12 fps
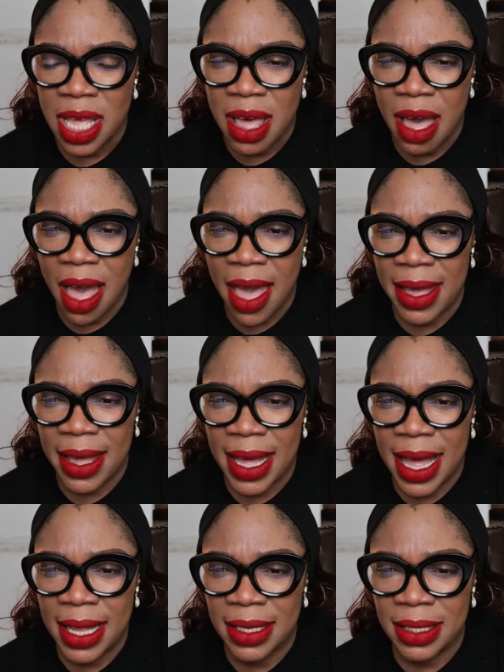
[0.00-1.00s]
I
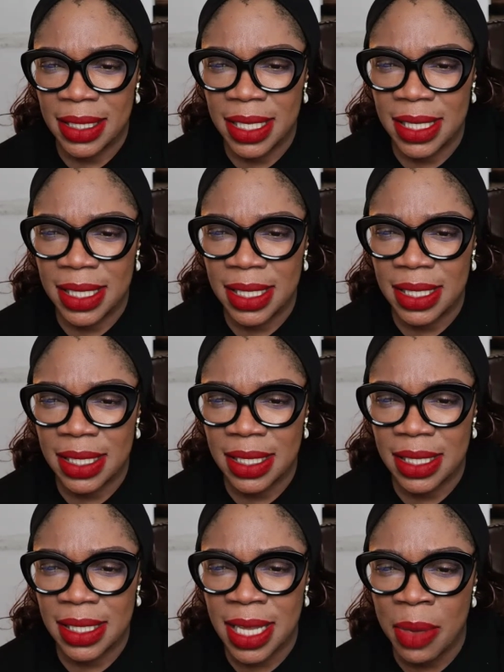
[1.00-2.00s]
can
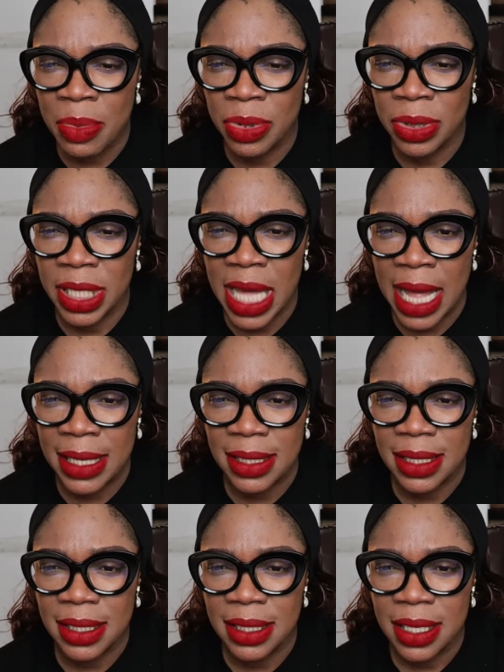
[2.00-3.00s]
disable
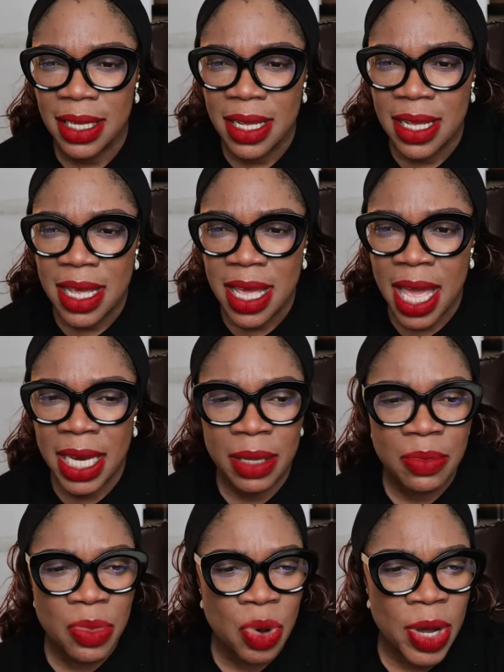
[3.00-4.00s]
that
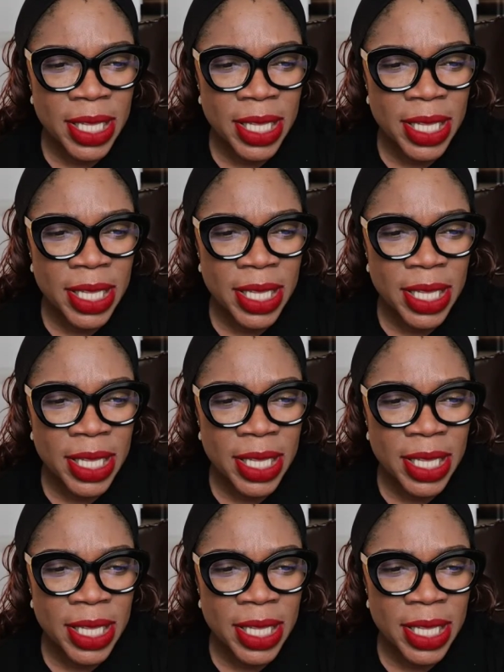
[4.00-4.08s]
anymore.